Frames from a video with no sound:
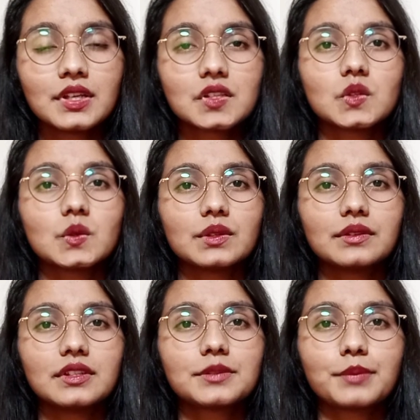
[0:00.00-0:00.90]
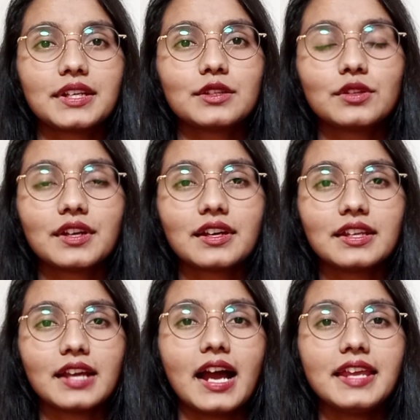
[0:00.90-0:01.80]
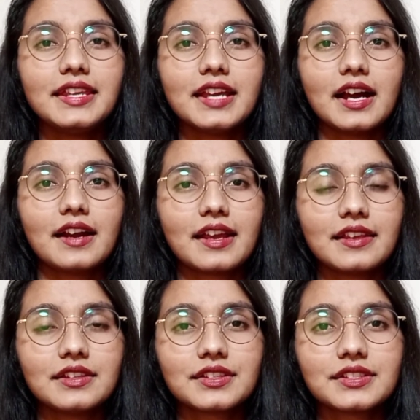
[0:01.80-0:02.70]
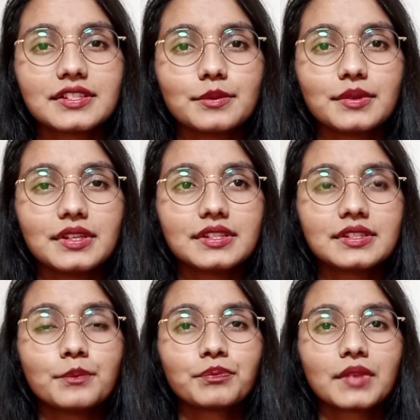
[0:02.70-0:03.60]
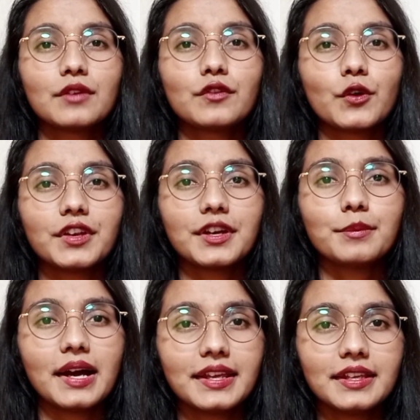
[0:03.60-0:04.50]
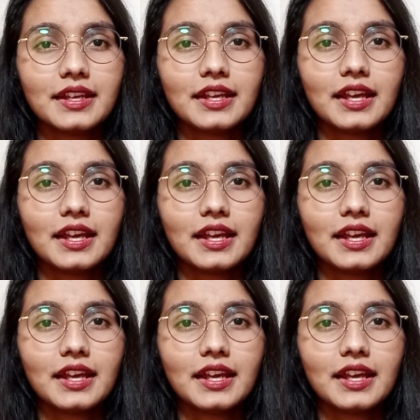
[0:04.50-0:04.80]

So this particularly IERI internship is funded by